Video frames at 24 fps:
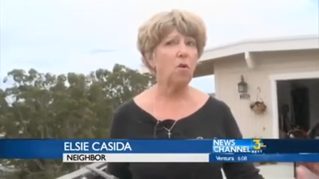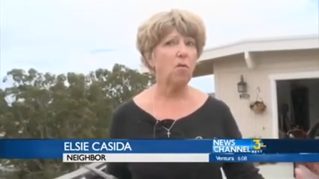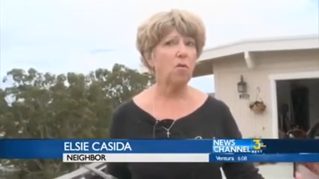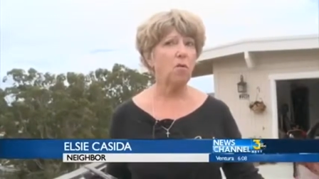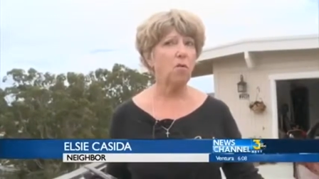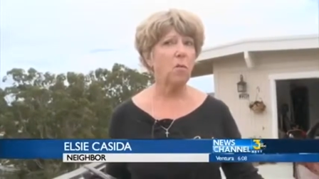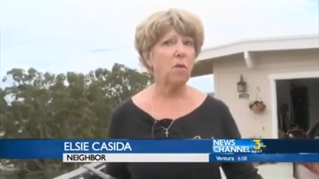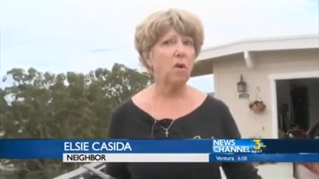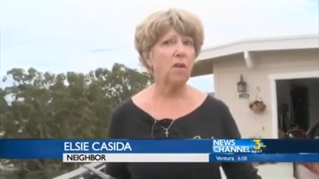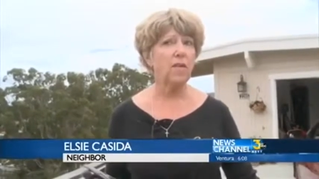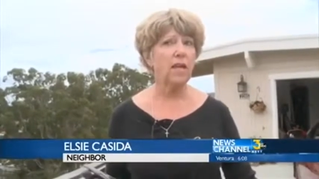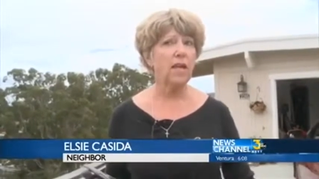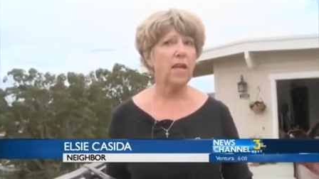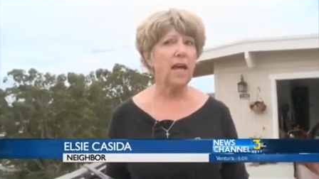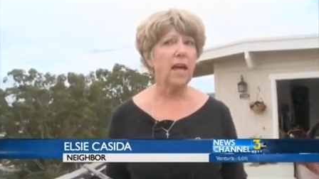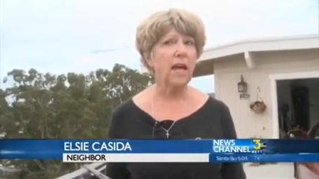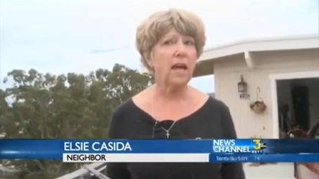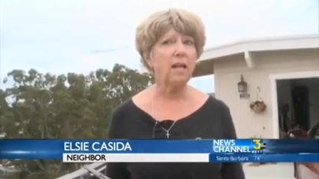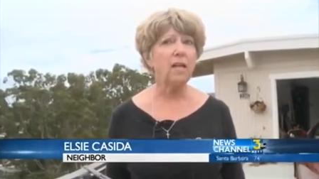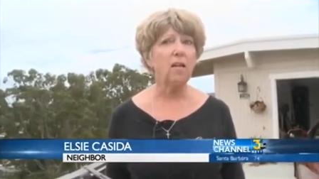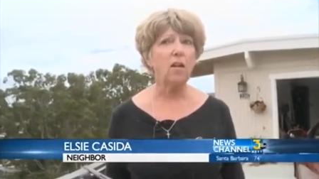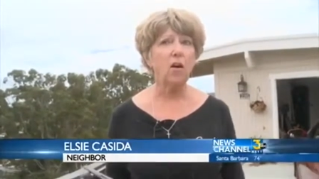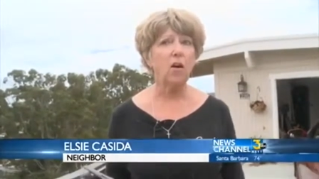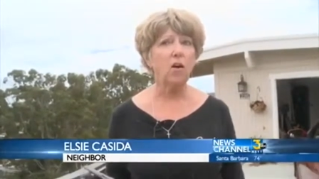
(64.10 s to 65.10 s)
over where the
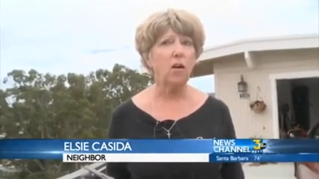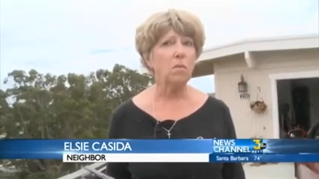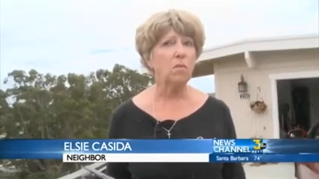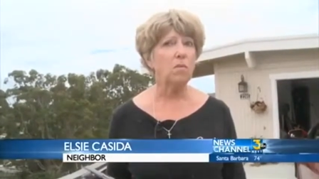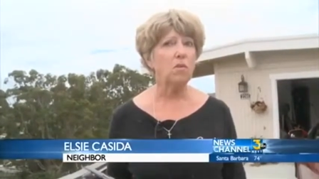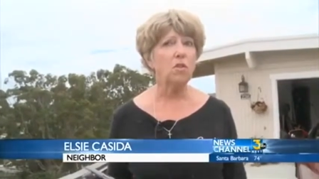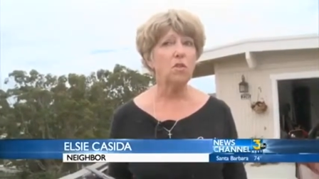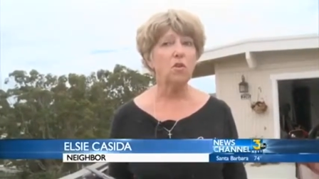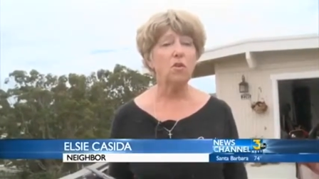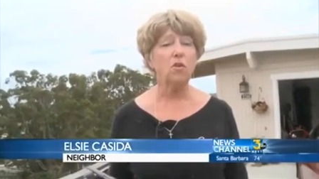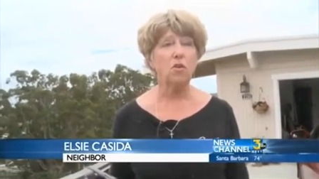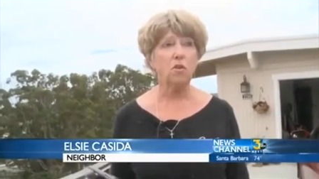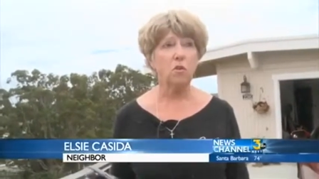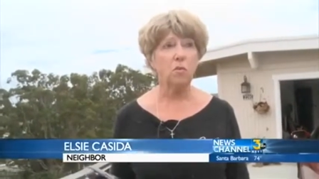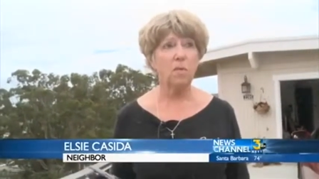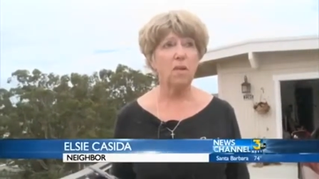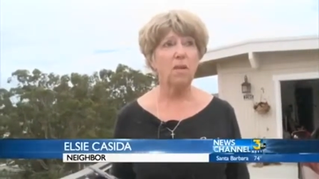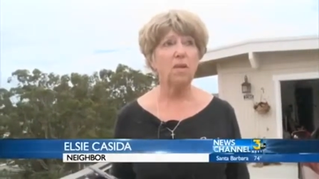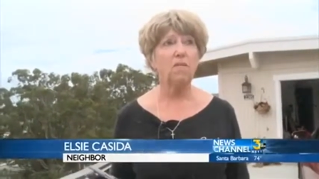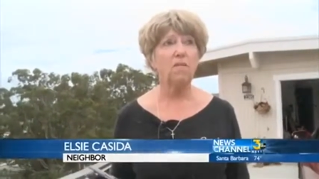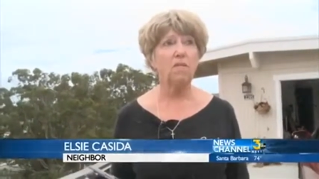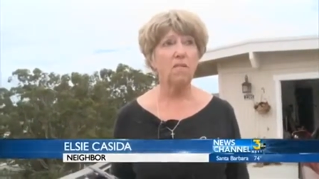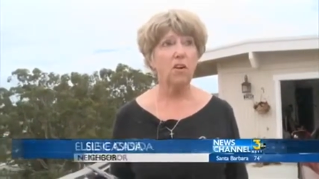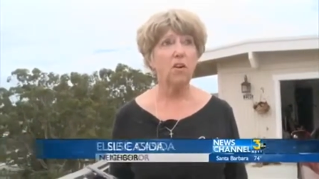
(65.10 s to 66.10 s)
cattle are, I'm sure they're
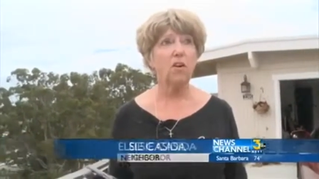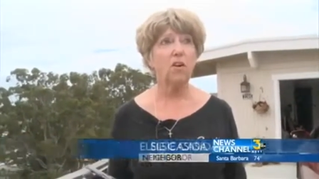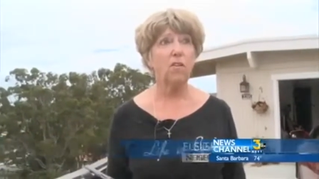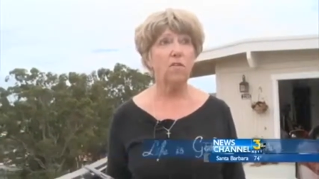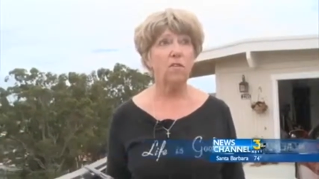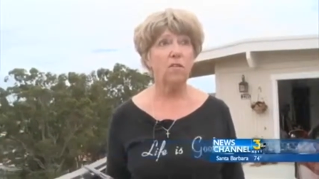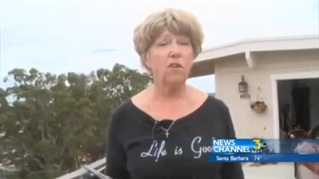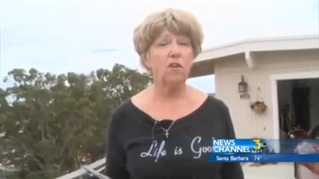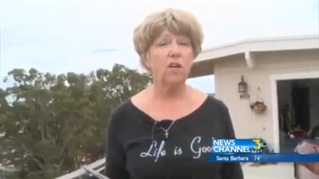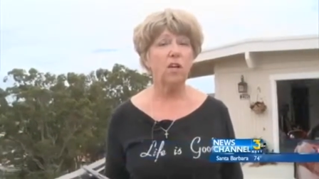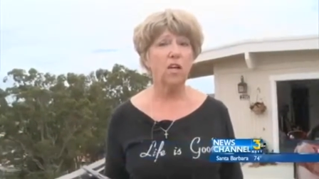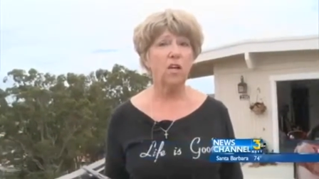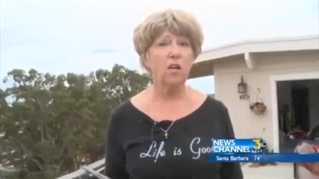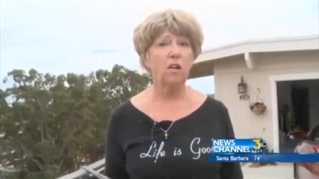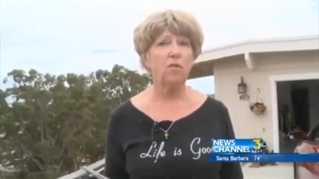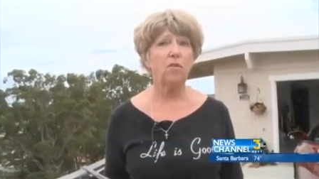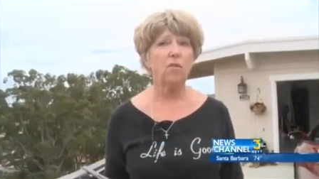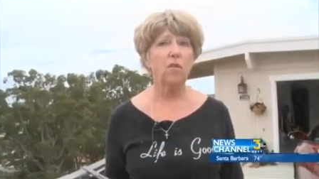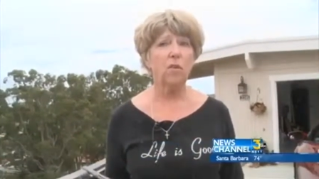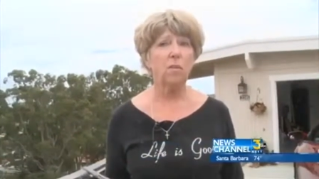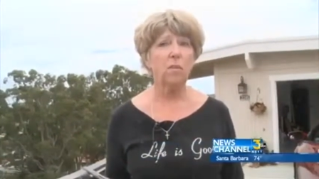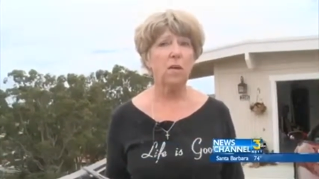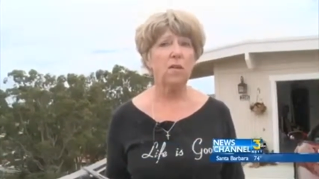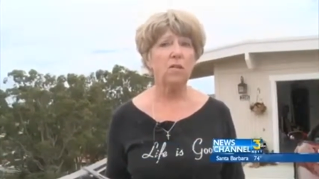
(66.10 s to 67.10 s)
being very, very
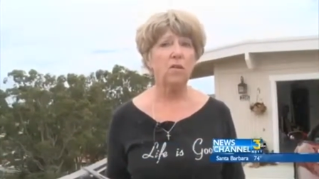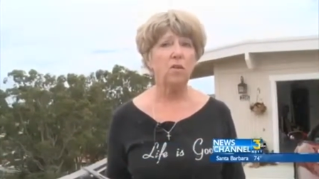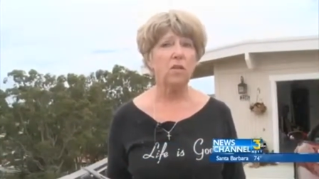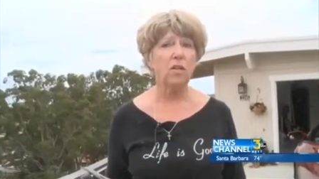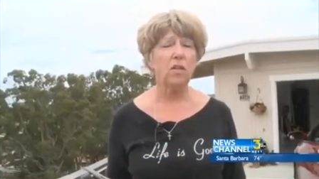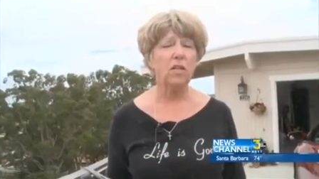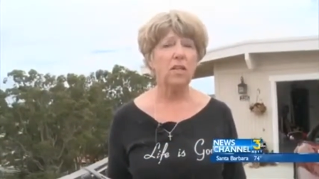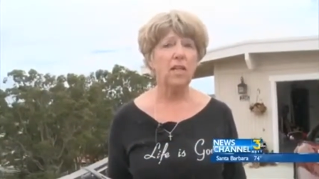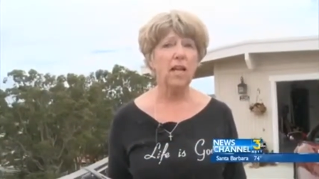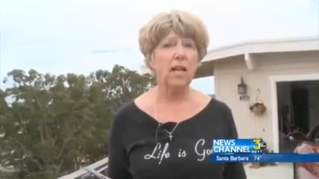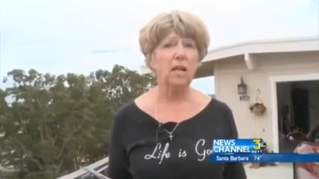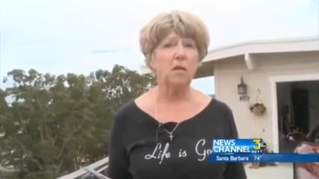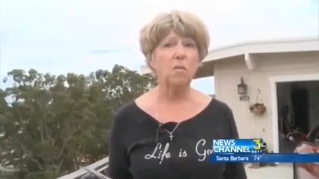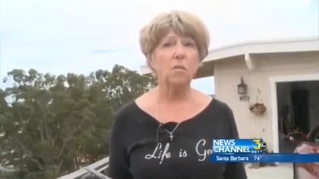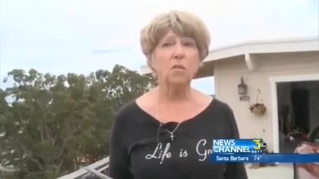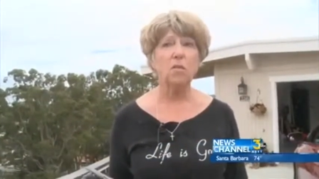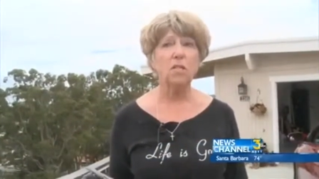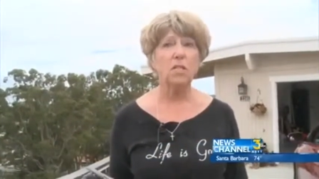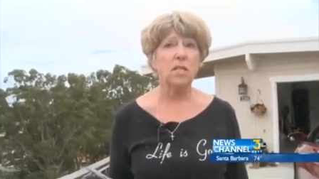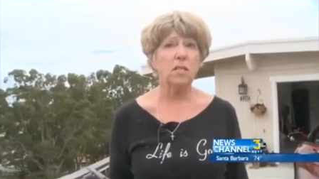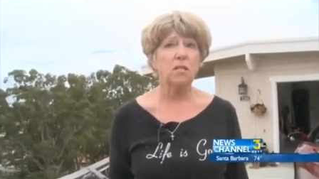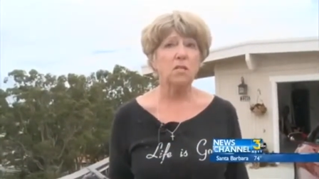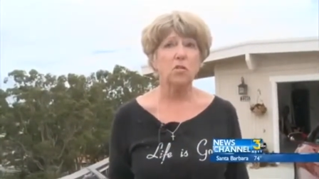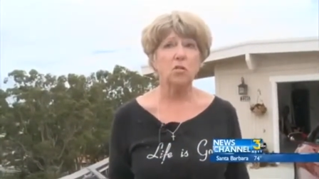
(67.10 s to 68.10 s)
careful about their little
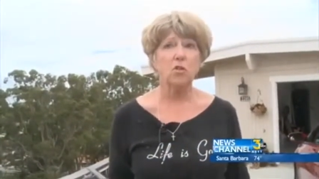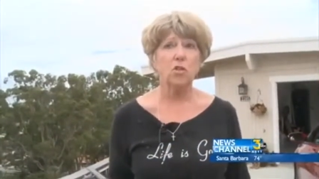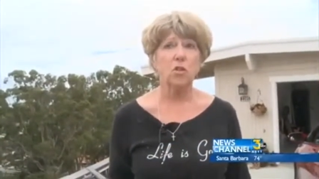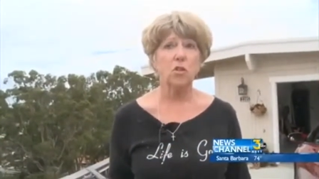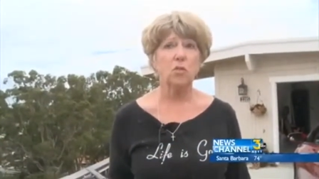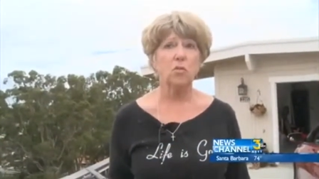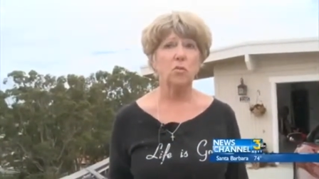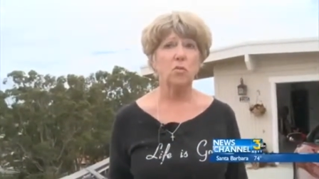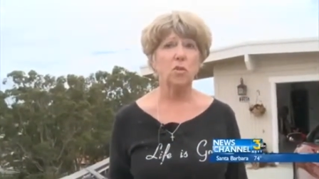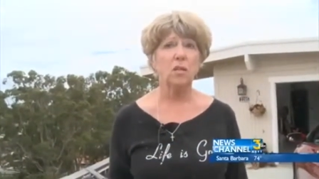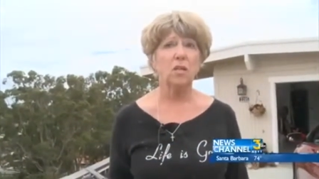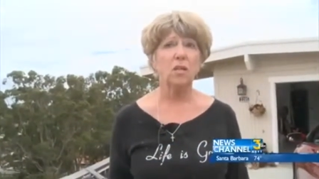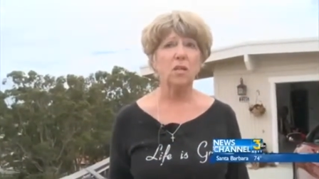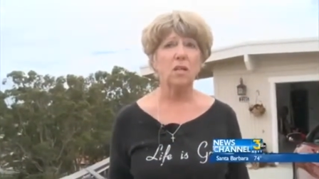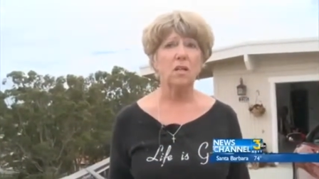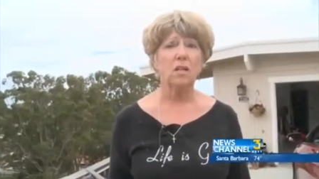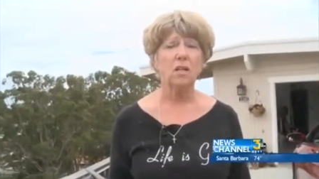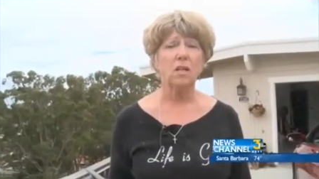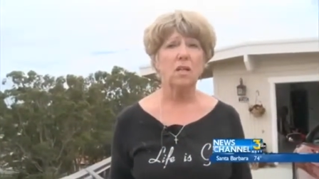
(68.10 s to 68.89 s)
animals and their children.